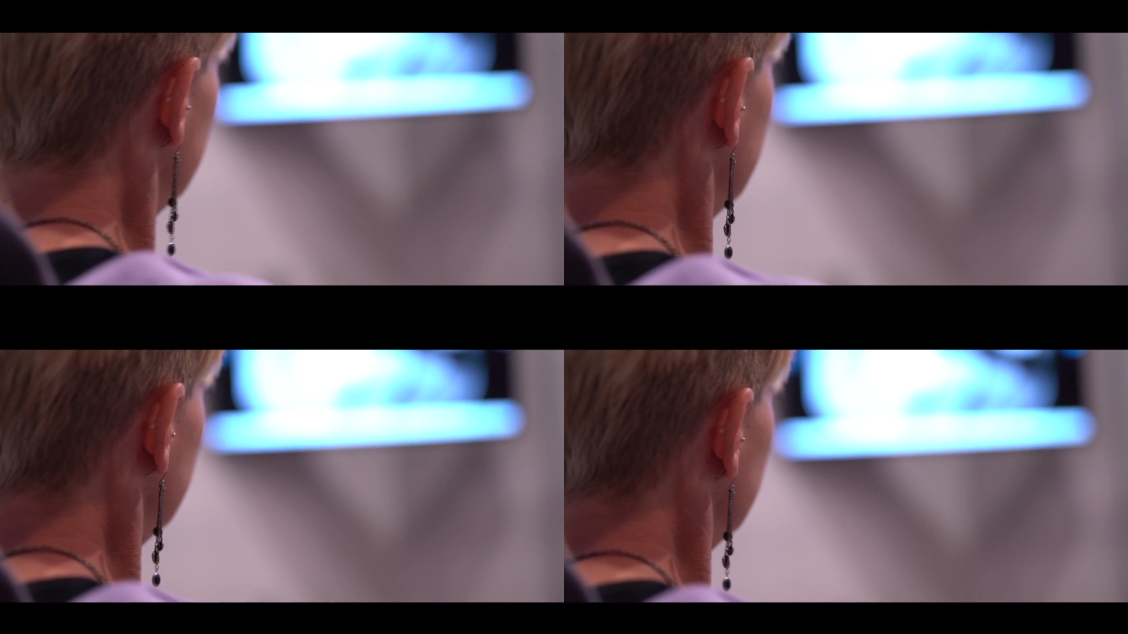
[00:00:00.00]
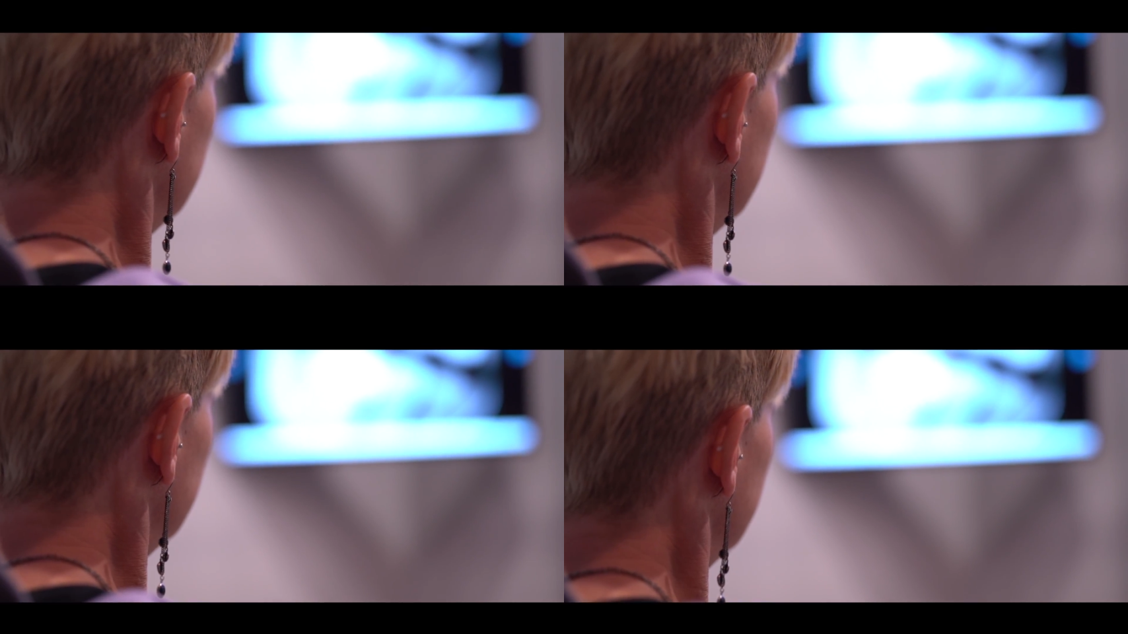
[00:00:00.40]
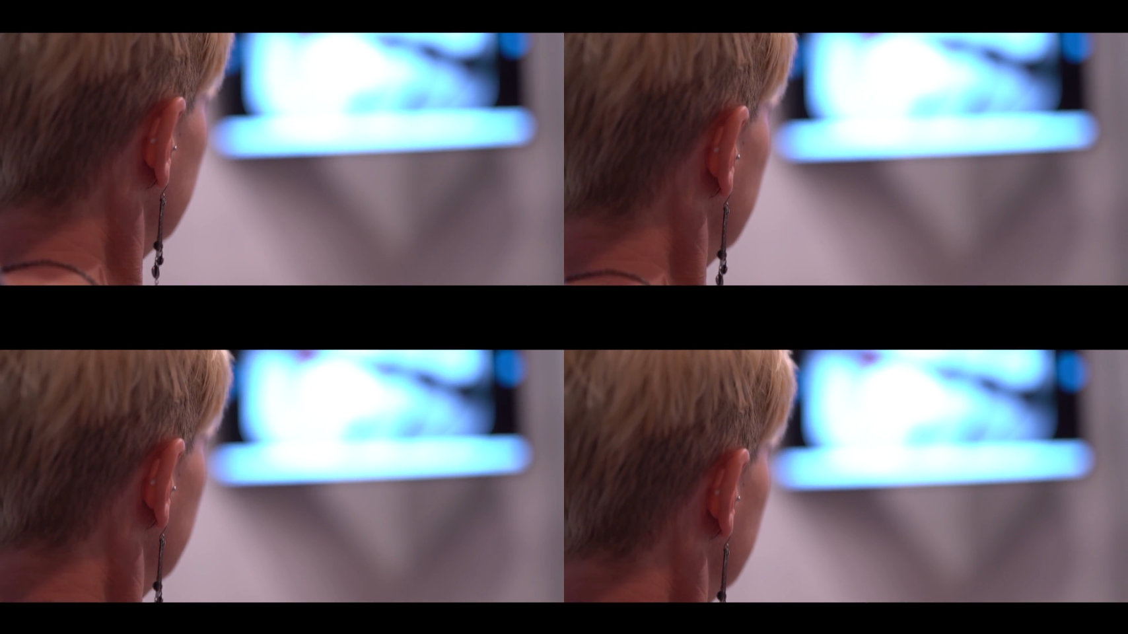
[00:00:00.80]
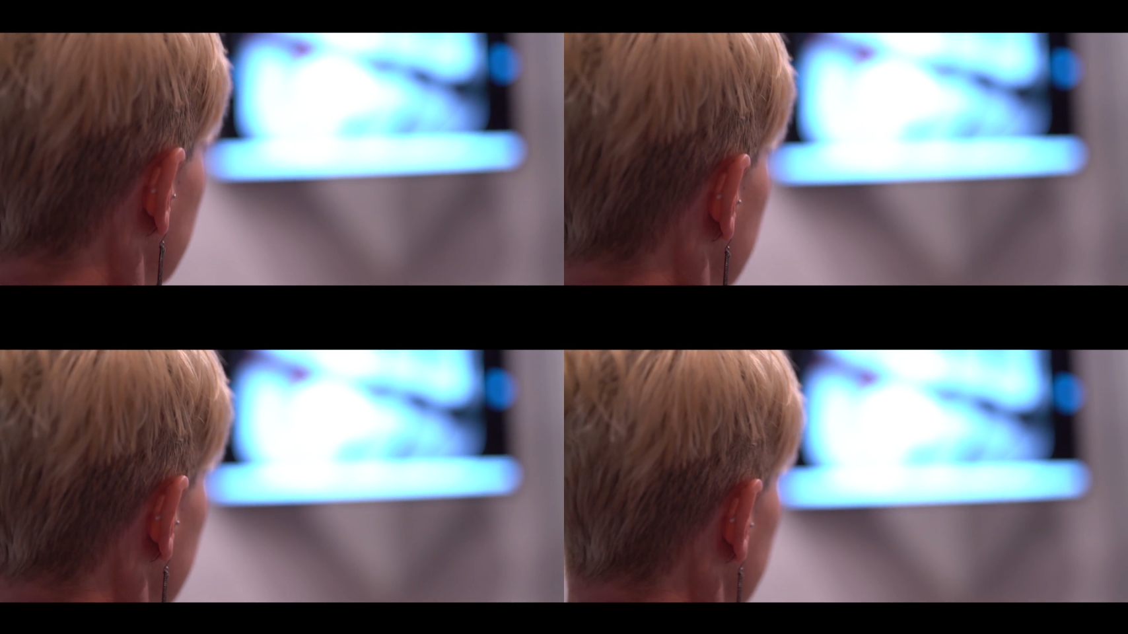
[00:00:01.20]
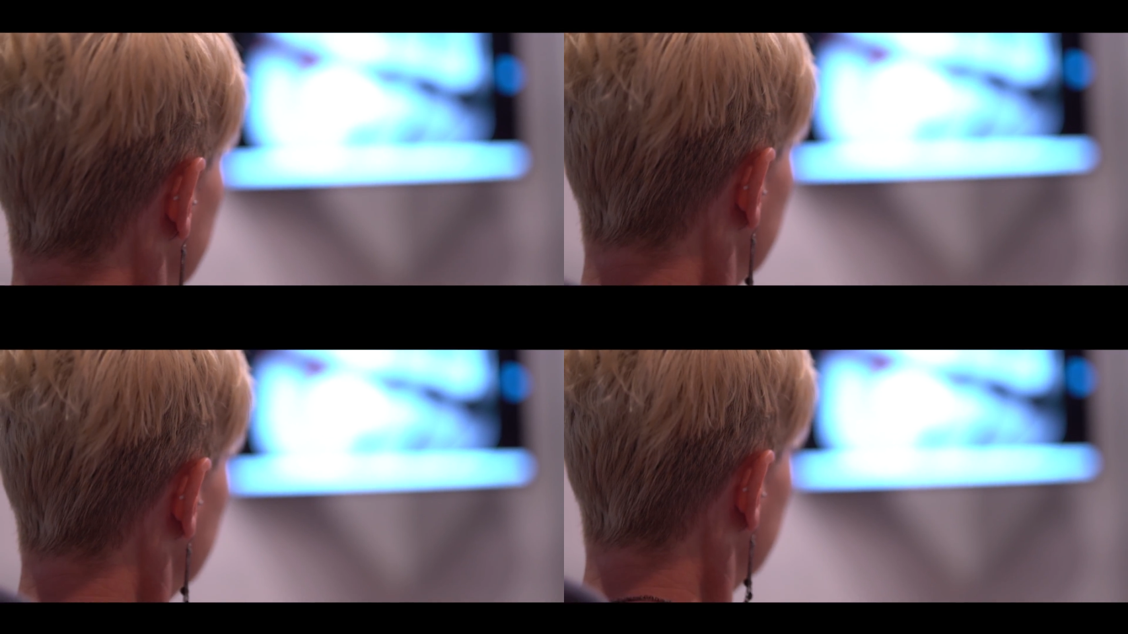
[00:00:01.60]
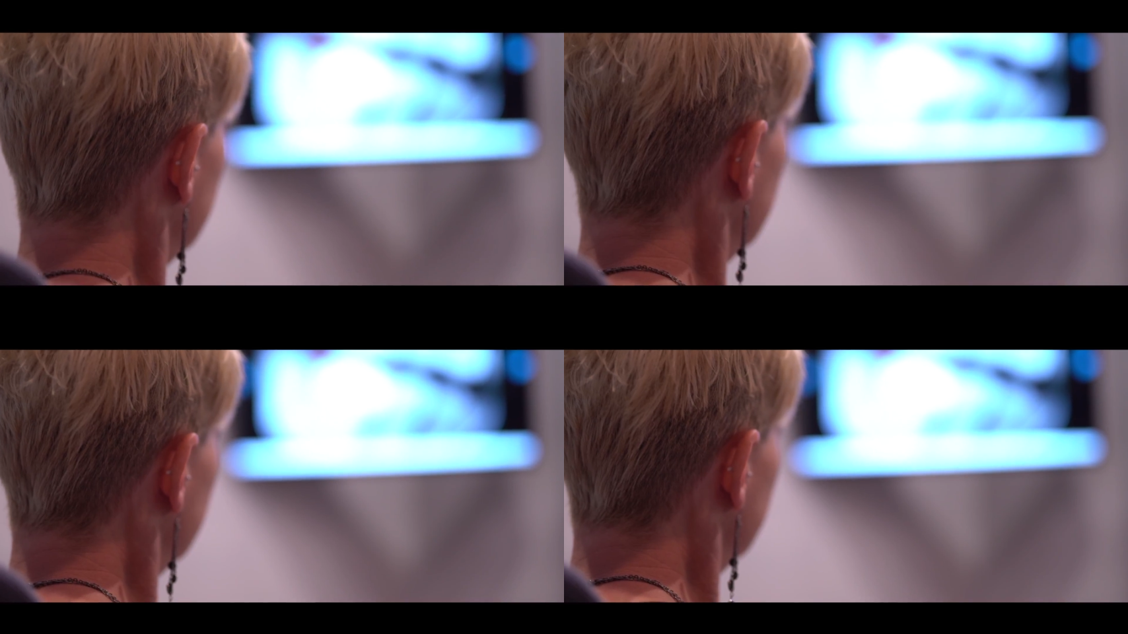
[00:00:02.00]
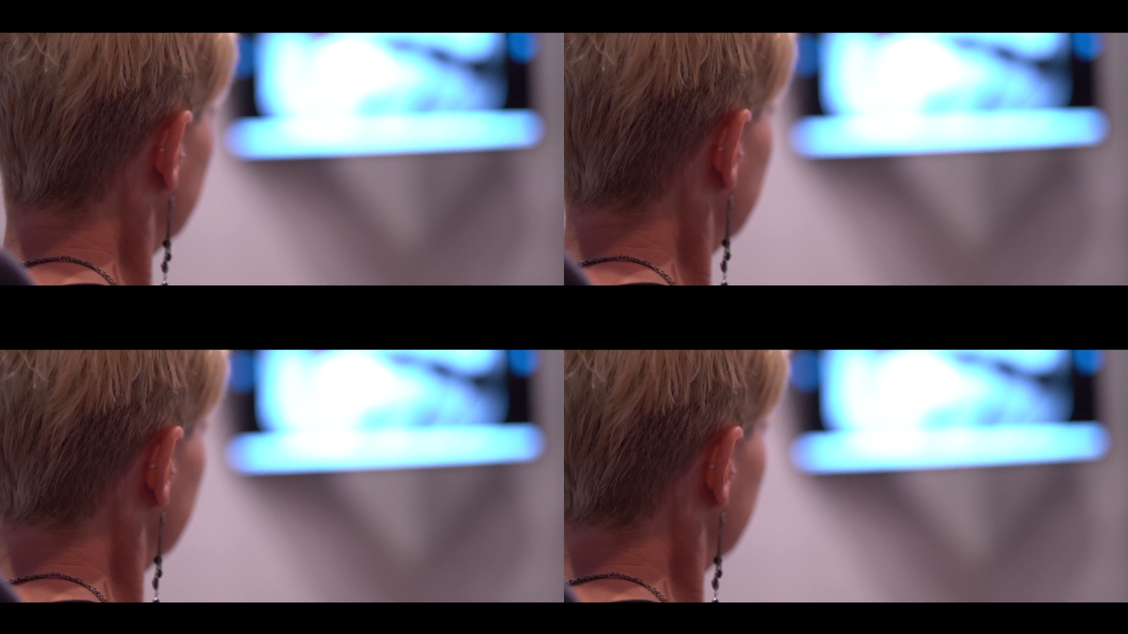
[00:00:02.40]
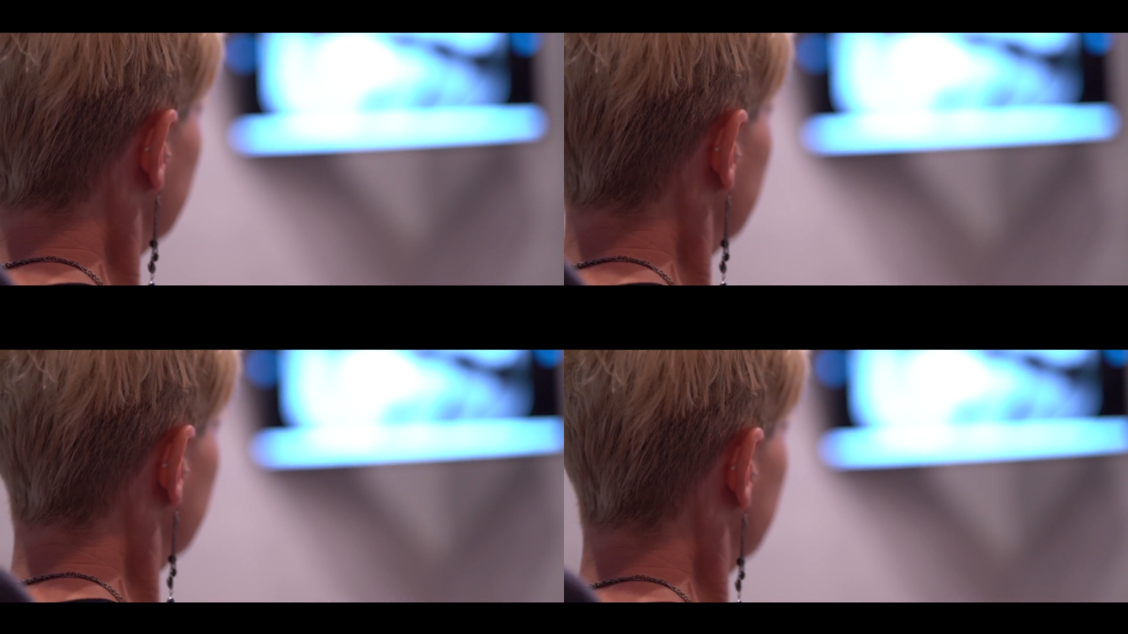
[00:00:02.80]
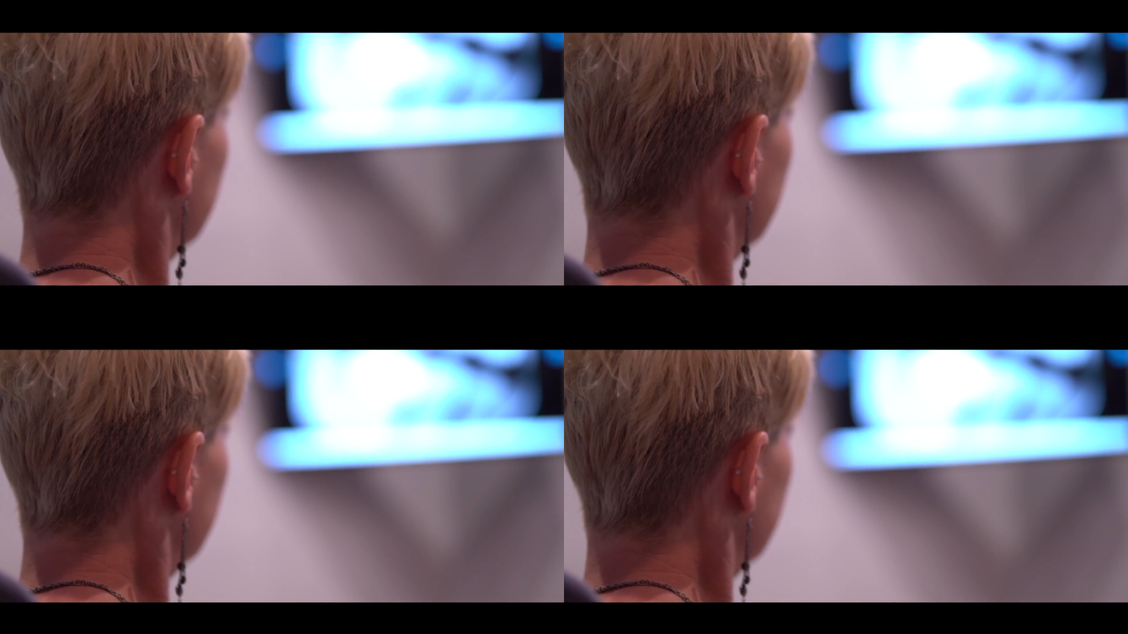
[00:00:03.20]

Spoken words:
[unreadable: no face in view]